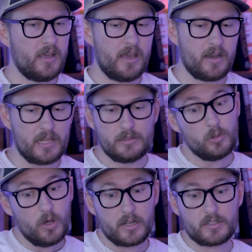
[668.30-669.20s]
And I
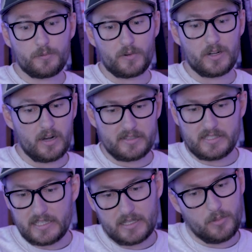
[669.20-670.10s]
looked for a
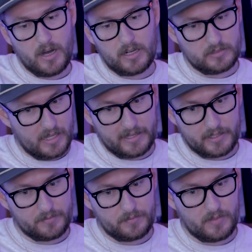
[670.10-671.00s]
tiki mug
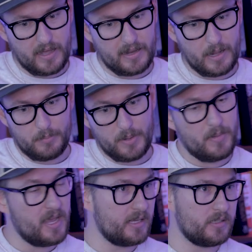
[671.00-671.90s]
like that had been
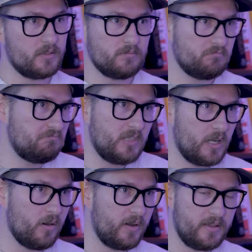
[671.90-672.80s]
made, you
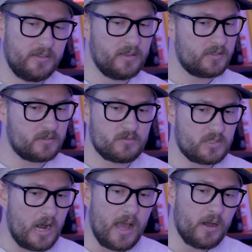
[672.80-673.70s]
know, in this
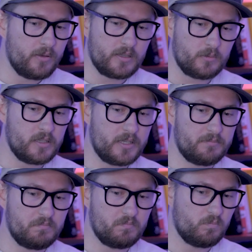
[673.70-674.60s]
style, and there
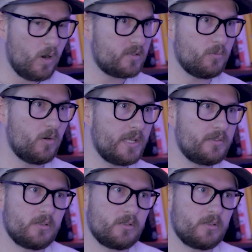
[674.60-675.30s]
really wasn't one.